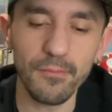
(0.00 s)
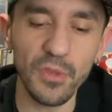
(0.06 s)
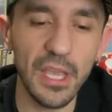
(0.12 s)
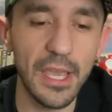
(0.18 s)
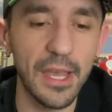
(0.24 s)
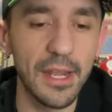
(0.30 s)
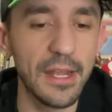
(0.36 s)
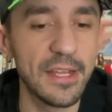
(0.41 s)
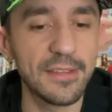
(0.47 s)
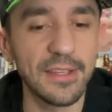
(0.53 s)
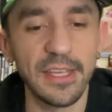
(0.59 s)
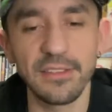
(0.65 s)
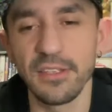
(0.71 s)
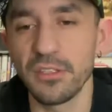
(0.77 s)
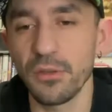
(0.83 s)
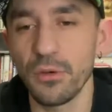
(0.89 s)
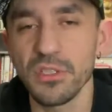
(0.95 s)
and it's, like I
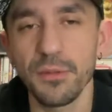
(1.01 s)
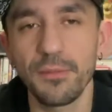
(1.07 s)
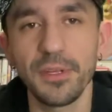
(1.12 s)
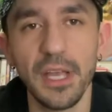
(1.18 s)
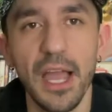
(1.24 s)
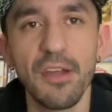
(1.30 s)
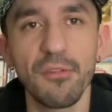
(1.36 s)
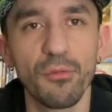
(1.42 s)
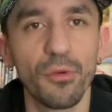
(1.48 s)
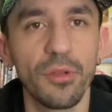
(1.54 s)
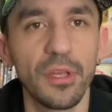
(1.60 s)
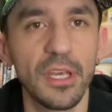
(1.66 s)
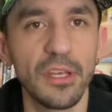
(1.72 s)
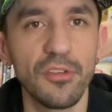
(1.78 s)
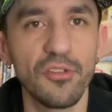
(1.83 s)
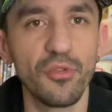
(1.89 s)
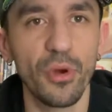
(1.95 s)
said, it's always something I
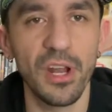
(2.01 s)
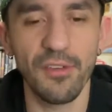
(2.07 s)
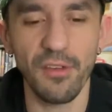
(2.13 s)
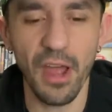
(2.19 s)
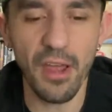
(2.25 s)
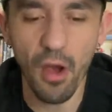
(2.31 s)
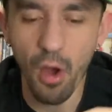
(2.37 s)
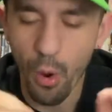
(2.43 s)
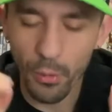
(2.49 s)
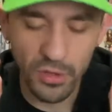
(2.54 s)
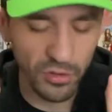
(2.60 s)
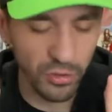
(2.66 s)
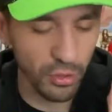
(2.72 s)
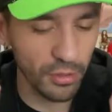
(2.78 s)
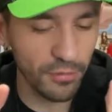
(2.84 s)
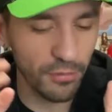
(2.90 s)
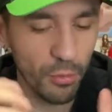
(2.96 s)
really enjoyed. I always
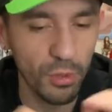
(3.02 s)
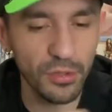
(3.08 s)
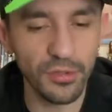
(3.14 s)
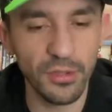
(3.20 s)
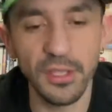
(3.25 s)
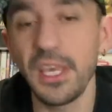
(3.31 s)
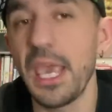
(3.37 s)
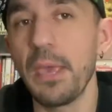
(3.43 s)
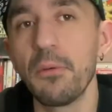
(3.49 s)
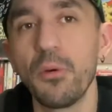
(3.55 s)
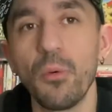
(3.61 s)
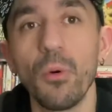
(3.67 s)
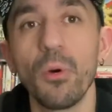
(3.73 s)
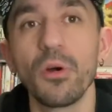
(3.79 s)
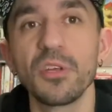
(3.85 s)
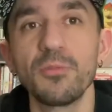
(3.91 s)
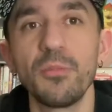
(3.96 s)
look forward to the Game
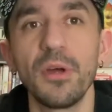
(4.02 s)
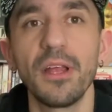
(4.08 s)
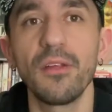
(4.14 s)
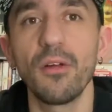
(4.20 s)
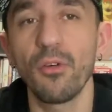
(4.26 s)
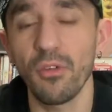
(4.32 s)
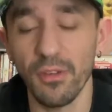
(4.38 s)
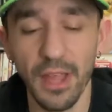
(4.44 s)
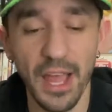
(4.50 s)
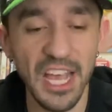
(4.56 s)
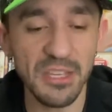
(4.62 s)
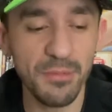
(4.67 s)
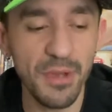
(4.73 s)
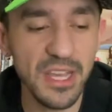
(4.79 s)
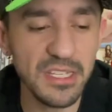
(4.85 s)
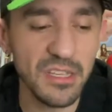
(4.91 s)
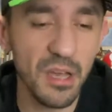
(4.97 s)
Awards, but over the
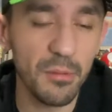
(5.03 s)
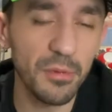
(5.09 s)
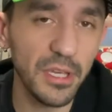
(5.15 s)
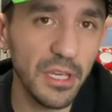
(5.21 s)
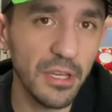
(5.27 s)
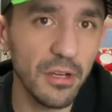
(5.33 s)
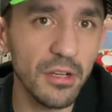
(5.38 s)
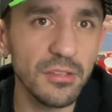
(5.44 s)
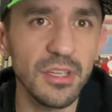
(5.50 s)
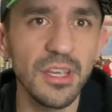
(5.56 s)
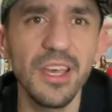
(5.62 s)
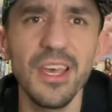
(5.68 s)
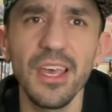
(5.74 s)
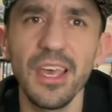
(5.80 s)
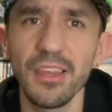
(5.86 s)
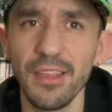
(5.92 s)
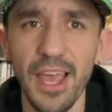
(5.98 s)
past couple years,
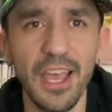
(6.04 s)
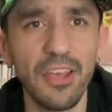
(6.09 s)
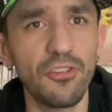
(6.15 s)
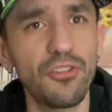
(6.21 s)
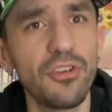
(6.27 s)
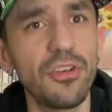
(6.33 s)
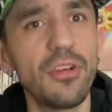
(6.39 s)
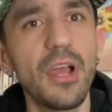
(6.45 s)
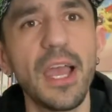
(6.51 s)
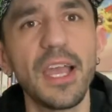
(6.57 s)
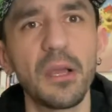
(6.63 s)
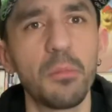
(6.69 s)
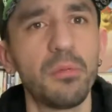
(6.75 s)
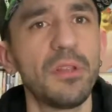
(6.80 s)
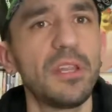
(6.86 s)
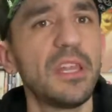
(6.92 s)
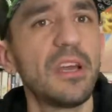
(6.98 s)
and last year, I
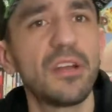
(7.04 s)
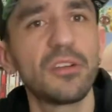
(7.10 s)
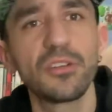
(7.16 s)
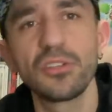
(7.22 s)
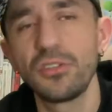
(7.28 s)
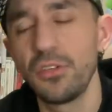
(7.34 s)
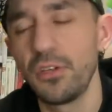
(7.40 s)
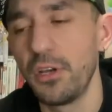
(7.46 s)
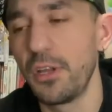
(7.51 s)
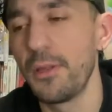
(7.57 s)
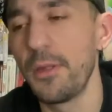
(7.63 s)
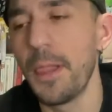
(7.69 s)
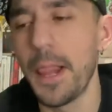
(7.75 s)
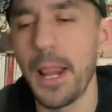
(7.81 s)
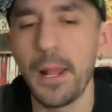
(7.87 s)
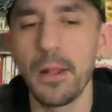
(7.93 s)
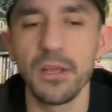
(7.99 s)
completely understood,
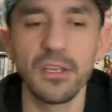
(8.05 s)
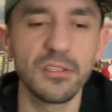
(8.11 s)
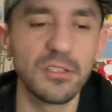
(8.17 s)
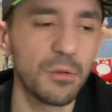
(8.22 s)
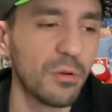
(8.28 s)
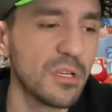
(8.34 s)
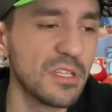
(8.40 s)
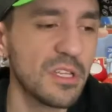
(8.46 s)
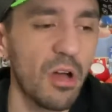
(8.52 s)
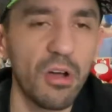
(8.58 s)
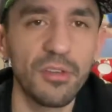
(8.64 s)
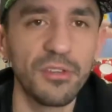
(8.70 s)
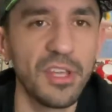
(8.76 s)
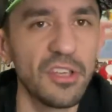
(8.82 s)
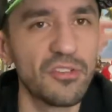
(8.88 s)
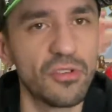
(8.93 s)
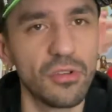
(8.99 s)
because it was all
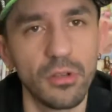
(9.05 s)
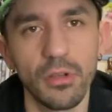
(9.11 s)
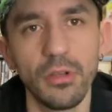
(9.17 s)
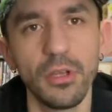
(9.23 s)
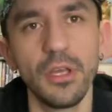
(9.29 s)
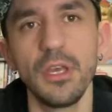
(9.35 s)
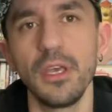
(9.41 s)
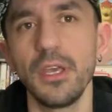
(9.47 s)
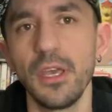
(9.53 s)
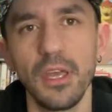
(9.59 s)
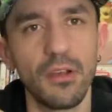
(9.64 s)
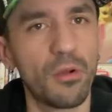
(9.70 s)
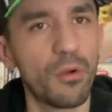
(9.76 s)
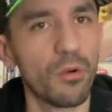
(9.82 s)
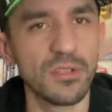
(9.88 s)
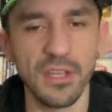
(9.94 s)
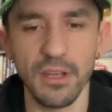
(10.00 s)
digital, and of
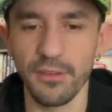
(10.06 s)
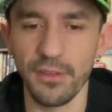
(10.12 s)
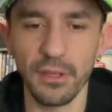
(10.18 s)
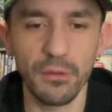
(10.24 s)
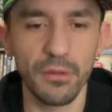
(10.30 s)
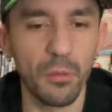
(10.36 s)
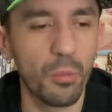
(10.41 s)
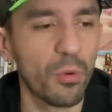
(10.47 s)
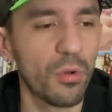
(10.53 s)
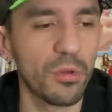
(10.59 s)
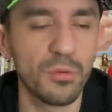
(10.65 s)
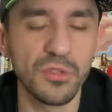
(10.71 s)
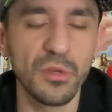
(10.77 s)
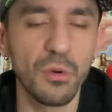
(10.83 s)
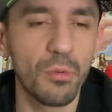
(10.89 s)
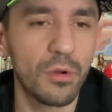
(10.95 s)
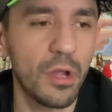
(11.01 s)
course everything in the world was
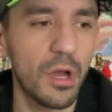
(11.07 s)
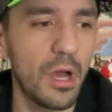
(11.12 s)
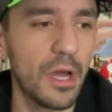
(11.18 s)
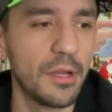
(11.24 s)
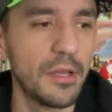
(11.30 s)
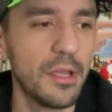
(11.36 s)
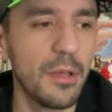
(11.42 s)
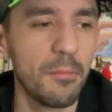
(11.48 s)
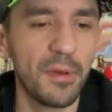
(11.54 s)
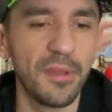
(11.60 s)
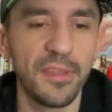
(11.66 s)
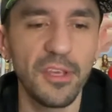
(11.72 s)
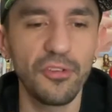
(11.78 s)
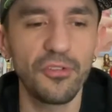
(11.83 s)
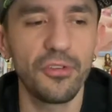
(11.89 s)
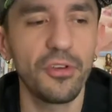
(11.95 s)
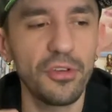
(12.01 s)
going on. But
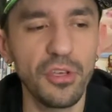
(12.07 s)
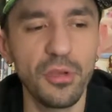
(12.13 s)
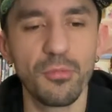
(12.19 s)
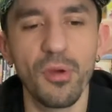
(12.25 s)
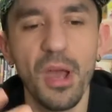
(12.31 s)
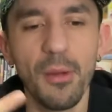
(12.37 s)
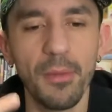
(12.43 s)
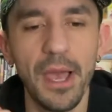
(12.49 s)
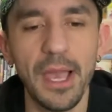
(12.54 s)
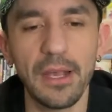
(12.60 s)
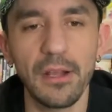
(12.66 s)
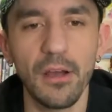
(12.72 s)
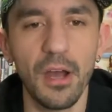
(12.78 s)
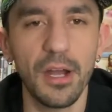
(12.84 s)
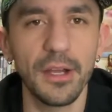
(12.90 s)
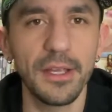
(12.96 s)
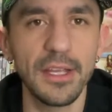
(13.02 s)
this year you brought back an
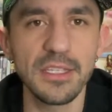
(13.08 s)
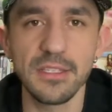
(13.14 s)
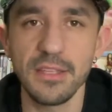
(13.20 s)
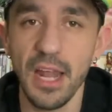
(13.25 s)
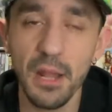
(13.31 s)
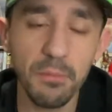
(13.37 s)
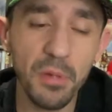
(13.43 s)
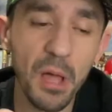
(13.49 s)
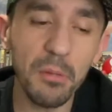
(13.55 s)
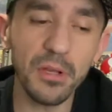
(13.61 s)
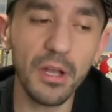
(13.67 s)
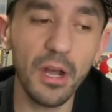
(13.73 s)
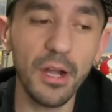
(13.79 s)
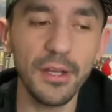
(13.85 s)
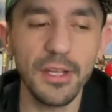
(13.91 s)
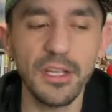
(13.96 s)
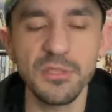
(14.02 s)
audience, not a public
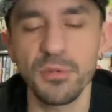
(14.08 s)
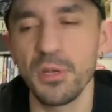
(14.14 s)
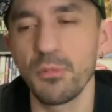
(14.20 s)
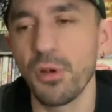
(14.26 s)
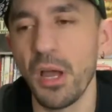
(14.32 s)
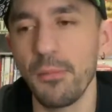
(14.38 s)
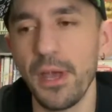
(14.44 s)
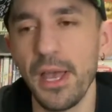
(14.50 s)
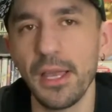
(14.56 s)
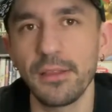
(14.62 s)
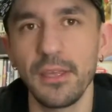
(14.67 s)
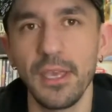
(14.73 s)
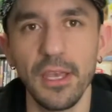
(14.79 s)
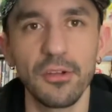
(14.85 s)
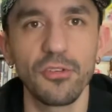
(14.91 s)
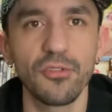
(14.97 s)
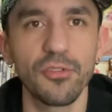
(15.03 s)
audience, but you brought back the
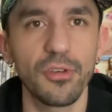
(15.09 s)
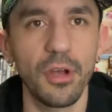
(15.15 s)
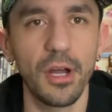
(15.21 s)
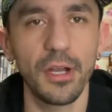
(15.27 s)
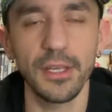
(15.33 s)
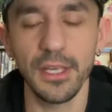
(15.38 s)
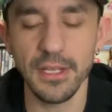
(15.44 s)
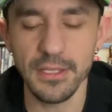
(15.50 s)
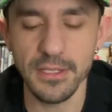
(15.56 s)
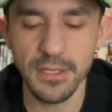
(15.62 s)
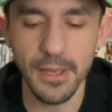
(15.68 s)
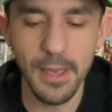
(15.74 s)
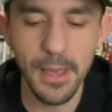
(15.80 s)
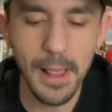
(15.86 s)
industry audience,